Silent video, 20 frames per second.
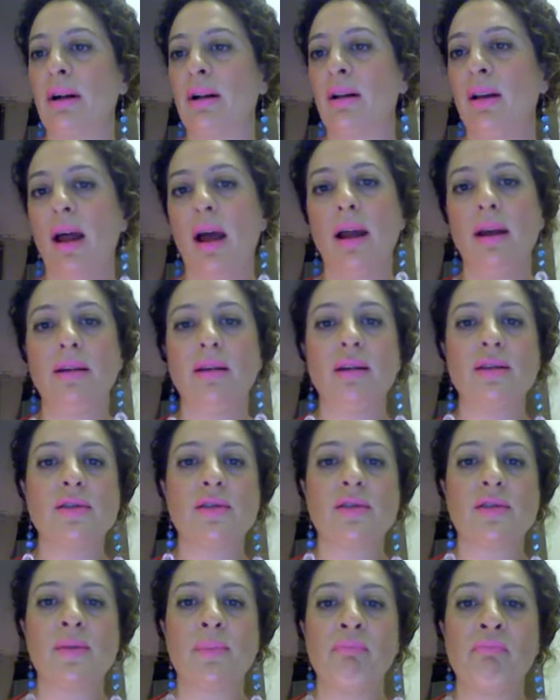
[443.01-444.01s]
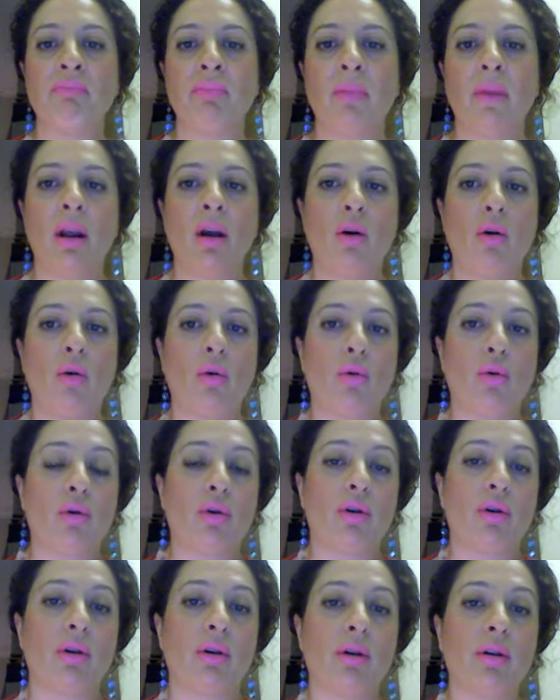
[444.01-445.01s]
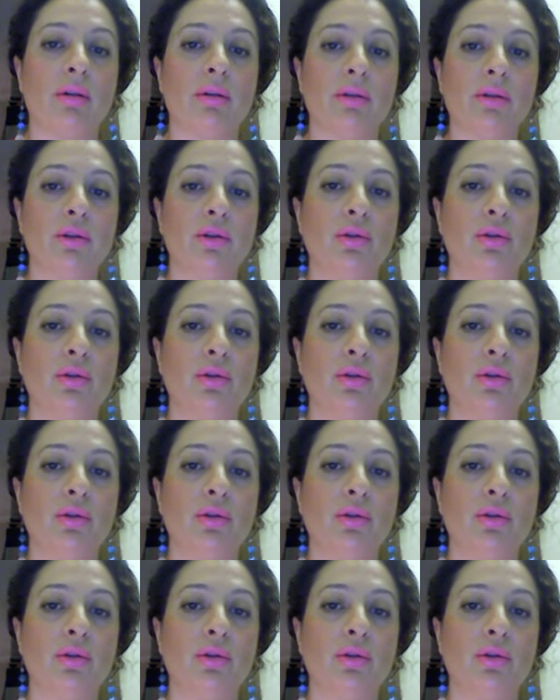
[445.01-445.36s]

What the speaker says: clients or,